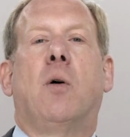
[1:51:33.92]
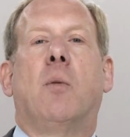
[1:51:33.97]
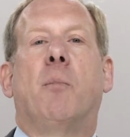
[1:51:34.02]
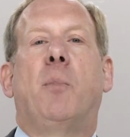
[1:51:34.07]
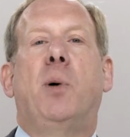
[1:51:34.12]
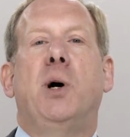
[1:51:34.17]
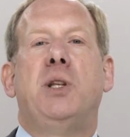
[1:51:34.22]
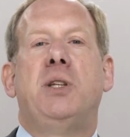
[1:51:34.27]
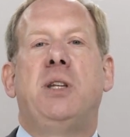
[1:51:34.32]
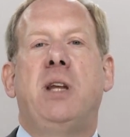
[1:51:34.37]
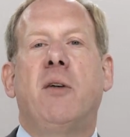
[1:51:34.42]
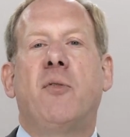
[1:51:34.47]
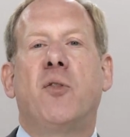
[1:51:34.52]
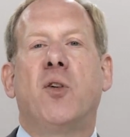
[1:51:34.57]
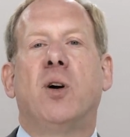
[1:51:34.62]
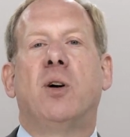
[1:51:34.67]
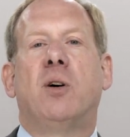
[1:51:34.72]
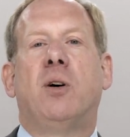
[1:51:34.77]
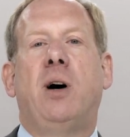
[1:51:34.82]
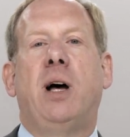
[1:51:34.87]
Put
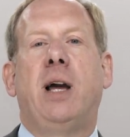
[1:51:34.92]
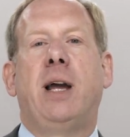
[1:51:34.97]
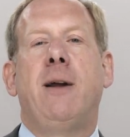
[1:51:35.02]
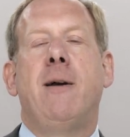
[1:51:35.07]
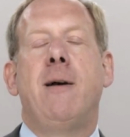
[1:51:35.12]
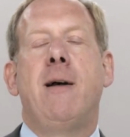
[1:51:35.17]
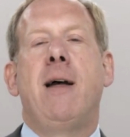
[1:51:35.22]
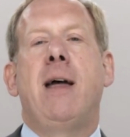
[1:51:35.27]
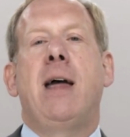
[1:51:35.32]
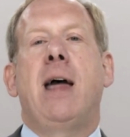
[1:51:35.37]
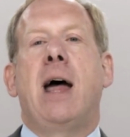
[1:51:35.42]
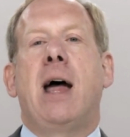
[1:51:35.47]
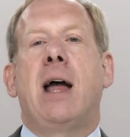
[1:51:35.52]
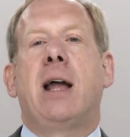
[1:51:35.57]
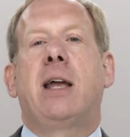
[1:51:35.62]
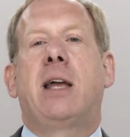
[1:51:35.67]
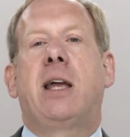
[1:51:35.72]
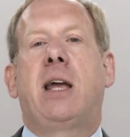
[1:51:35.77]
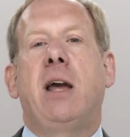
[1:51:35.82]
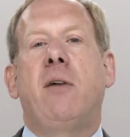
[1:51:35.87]
differently,
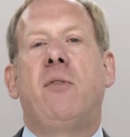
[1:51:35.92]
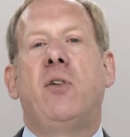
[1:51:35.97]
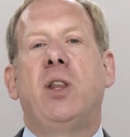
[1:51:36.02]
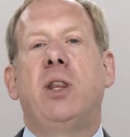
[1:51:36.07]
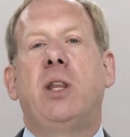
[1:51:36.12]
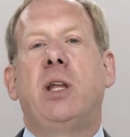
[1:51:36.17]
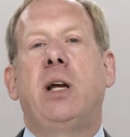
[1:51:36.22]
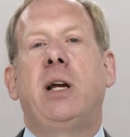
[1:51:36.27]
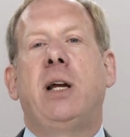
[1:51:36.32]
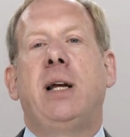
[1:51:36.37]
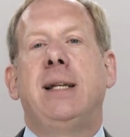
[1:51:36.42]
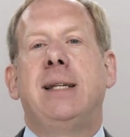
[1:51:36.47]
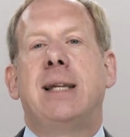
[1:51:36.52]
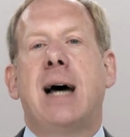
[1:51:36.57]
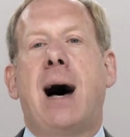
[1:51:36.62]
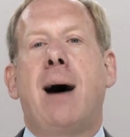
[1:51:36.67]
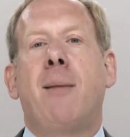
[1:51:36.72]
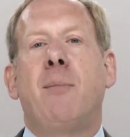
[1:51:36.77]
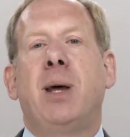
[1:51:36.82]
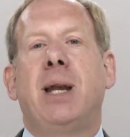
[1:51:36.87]
given the
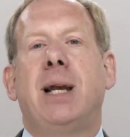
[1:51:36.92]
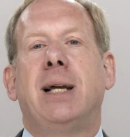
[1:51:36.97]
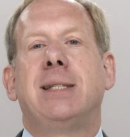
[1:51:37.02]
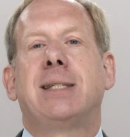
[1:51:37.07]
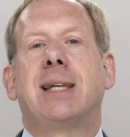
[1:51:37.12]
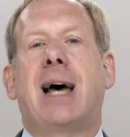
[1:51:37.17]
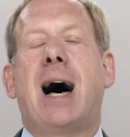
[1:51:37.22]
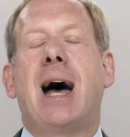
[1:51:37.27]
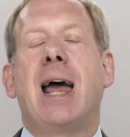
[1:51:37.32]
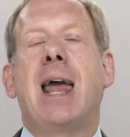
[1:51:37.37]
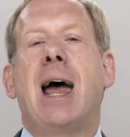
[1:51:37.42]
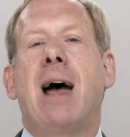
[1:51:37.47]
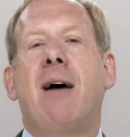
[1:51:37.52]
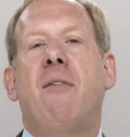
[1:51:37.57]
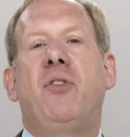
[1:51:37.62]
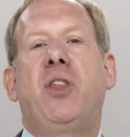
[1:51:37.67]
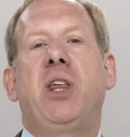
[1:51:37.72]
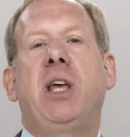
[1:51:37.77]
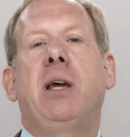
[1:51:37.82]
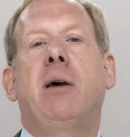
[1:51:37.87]
dominance, I
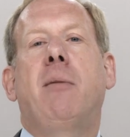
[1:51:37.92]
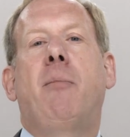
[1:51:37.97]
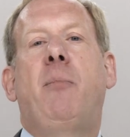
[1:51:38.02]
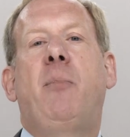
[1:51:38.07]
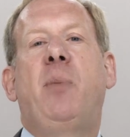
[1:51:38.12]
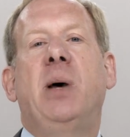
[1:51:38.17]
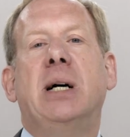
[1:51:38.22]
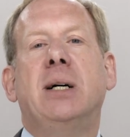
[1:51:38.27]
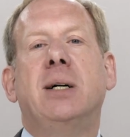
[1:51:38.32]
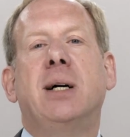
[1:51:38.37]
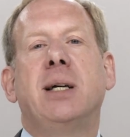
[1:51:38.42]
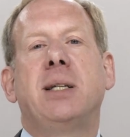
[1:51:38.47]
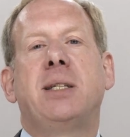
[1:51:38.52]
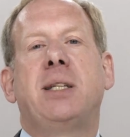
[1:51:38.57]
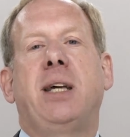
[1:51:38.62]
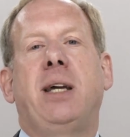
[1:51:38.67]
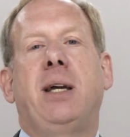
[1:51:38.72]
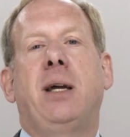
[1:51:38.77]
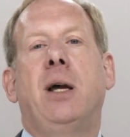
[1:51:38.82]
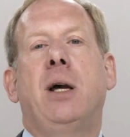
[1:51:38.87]
have the
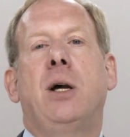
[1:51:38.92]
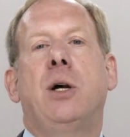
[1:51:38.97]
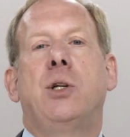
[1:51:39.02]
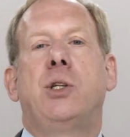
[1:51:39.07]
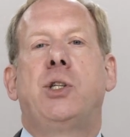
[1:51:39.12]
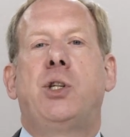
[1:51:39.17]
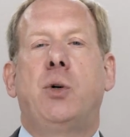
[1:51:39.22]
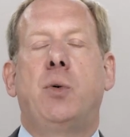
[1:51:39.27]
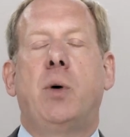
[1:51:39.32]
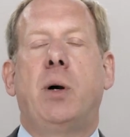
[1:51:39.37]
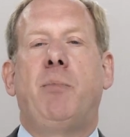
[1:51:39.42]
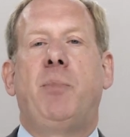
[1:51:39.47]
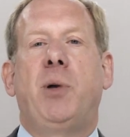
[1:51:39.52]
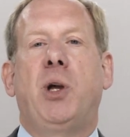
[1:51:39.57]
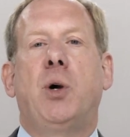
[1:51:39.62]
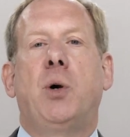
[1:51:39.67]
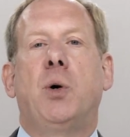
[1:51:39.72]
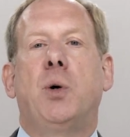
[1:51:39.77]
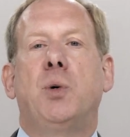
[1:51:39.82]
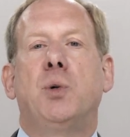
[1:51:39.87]
ability to
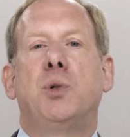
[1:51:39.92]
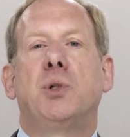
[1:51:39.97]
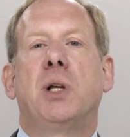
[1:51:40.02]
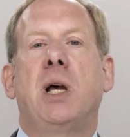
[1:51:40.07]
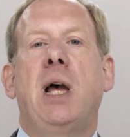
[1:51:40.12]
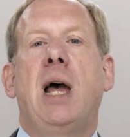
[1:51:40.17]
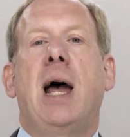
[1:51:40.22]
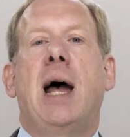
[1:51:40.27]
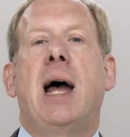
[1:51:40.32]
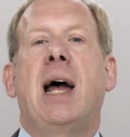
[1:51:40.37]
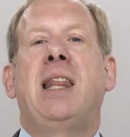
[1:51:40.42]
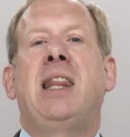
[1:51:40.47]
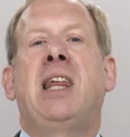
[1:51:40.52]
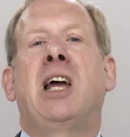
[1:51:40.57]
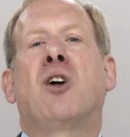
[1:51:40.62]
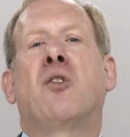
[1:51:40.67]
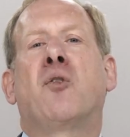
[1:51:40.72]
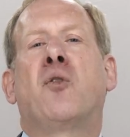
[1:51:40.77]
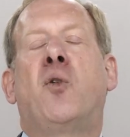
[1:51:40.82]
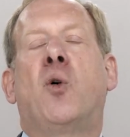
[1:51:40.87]
abuse, and
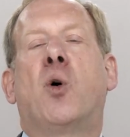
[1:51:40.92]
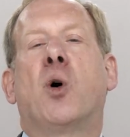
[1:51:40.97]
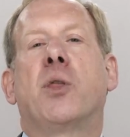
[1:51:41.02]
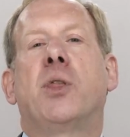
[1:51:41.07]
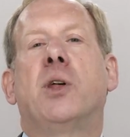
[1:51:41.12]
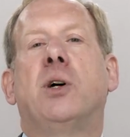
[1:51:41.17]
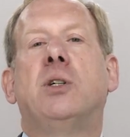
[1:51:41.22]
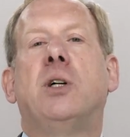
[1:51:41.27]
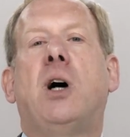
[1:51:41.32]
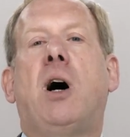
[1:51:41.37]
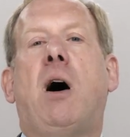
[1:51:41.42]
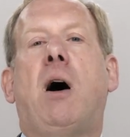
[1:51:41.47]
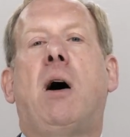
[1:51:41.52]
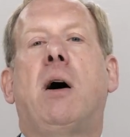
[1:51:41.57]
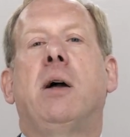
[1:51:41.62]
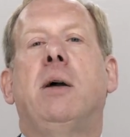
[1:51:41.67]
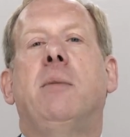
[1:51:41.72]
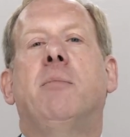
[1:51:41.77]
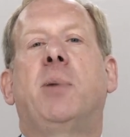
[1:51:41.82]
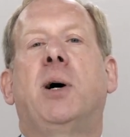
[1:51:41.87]
therefore the
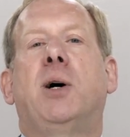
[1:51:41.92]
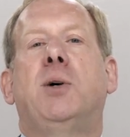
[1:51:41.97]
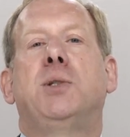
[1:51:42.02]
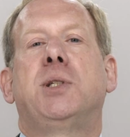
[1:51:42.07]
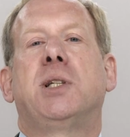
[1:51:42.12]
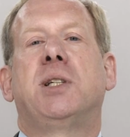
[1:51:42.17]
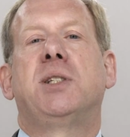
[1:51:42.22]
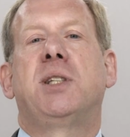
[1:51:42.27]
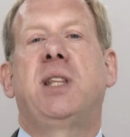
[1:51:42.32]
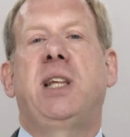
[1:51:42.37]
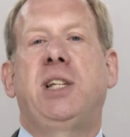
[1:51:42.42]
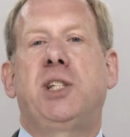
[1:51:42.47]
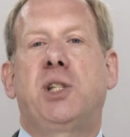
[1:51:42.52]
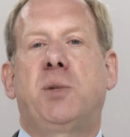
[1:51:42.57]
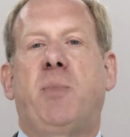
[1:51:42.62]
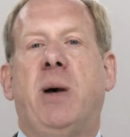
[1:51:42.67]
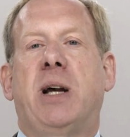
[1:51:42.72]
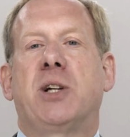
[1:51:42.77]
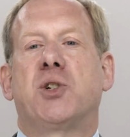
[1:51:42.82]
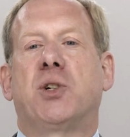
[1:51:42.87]
law imposes these
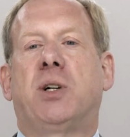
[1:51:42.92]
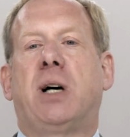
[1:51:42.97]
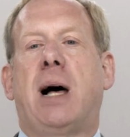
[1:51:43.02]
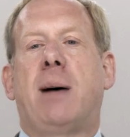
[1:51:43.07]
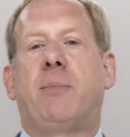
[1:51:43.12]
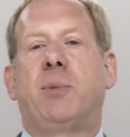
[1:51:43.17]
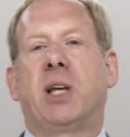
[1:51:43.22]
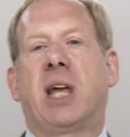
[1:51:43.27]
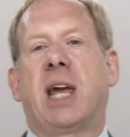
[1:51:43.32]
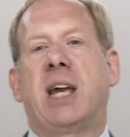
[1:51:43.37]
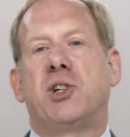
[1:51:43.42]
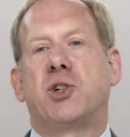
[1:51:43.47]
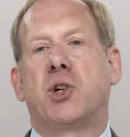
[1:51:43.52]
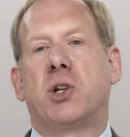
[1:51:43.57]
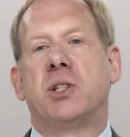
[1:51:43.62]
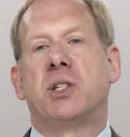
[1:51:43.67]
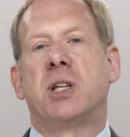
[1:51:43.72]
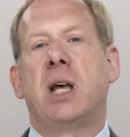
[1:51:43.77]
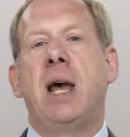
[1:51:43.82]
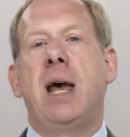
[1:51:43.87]
special
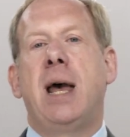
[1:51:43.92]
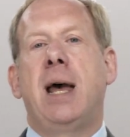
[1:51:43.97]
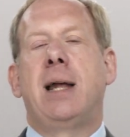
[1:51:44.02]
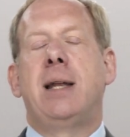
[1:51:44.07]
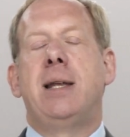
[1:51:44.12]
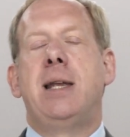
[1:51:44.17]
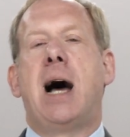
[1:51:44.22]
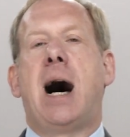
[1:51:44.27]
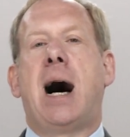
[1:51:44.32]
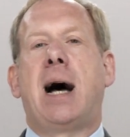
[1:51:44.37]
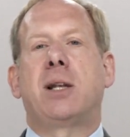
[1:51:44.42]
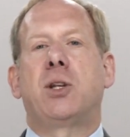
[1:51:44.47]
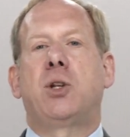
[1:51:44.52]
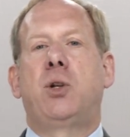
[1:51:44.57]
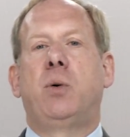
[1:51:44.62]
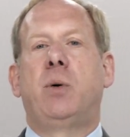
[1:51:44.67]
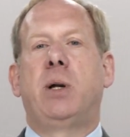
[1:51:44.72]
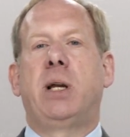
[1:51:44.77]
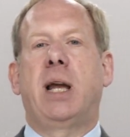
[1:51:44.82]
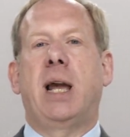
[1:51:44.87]
obligations not
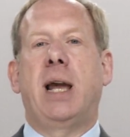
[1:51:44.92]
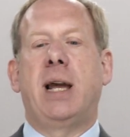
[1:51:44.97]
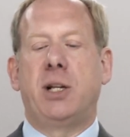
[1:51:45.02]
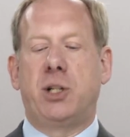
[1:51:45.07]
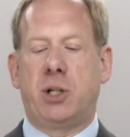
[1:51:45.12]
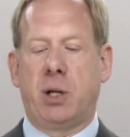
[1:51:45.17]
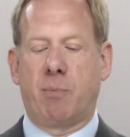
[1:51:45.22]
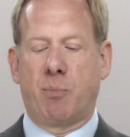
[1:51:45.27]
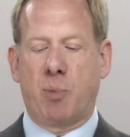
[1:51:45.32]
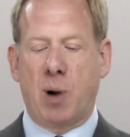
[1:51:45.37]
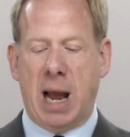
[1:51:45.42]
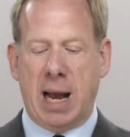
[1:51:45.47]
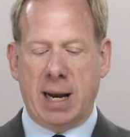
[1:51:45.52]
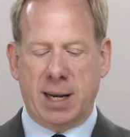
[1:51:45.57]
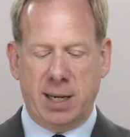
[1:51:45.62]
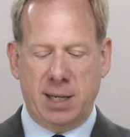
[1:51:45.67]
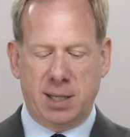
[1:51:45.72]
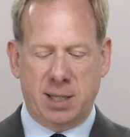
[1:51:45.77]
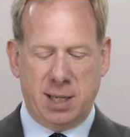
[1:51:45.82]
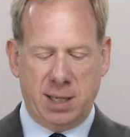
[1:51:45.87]
to engage in
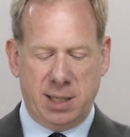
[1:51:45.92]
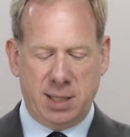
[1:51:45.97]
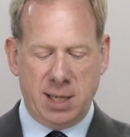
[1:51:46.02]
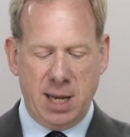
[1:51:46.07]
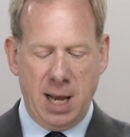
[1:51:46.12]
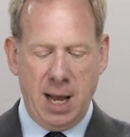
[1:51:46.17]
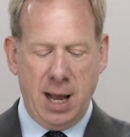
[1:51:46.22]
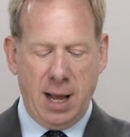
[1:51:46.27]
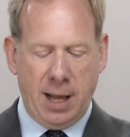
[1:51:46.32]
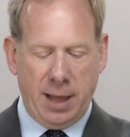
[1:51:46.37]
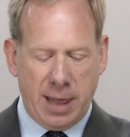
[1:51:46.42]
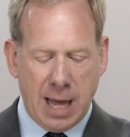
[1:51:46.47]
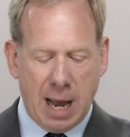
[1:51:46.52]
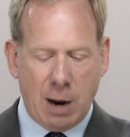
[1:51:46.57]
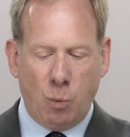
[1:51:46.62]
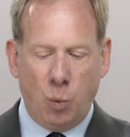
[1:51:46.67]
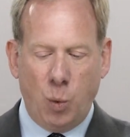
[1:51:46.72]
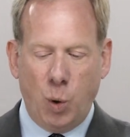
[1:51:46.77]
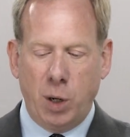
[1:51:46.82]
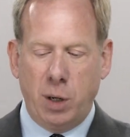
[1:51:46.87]
practices
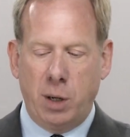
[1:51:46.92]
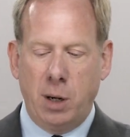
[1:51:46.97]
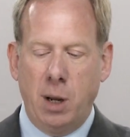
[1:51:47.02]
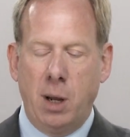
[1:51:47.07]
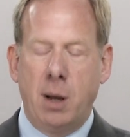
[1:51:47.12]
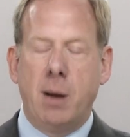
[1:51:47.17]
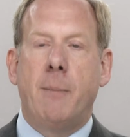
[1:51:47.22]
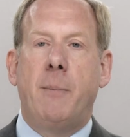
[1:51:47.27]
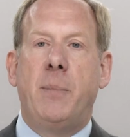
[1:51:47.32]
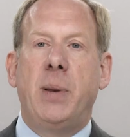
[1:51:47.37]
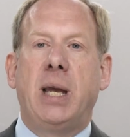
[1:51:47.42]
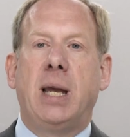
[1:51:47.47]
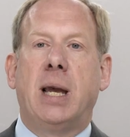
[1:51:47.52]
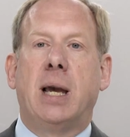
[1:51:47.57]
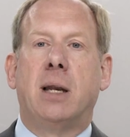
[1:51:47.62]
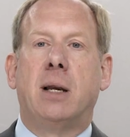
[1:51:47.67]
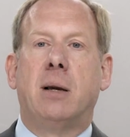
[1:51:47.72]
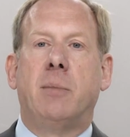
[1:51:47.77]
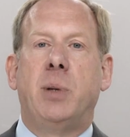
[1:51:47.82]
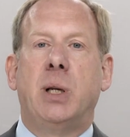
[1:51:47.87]
that would be
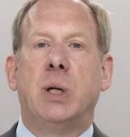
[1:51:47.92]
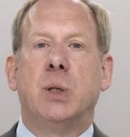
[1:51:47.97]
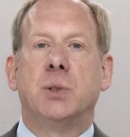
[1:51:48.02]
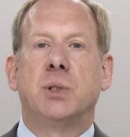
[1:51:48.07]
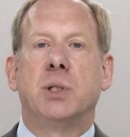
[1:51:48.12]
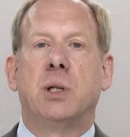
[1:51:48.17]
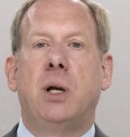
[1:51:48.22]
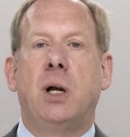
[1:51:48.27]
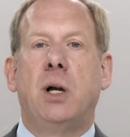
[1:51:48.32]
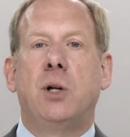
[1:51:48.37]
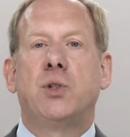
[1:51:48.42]
an abuse.